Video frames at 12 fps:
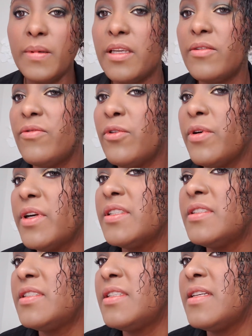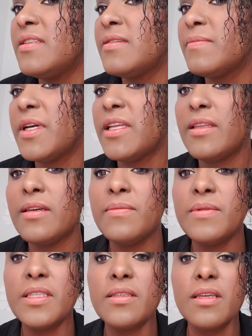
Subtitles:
of orange tint to my lips.